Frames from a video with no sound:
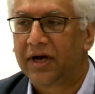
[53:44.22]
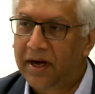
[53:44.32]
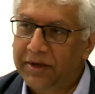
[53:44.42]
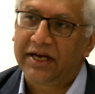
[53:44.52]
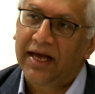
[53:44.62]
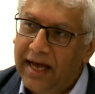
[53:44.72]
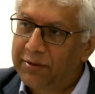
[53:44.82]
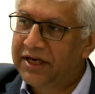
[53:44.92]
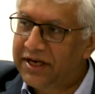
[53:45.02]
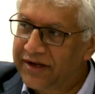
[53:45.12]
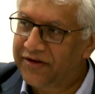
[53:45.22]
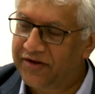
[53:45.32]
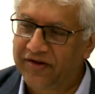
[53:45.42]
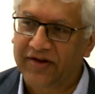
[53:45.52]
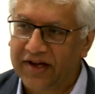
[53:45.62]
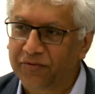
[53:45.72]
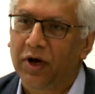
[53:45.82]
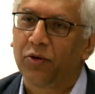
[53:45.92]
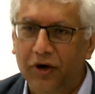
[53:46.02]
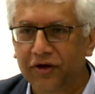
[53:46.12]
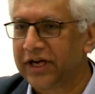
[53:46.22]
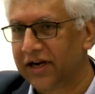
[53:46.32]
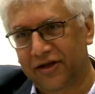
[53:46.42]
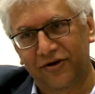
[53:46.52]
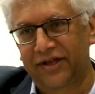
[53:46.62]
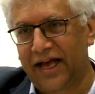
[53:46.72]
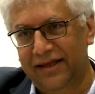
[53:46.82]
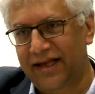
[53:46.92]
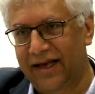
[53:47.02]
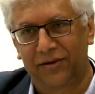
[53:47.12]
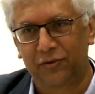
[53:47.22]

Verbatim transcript: I mean, Emily Dickinson says, well, we're only going to learn that then.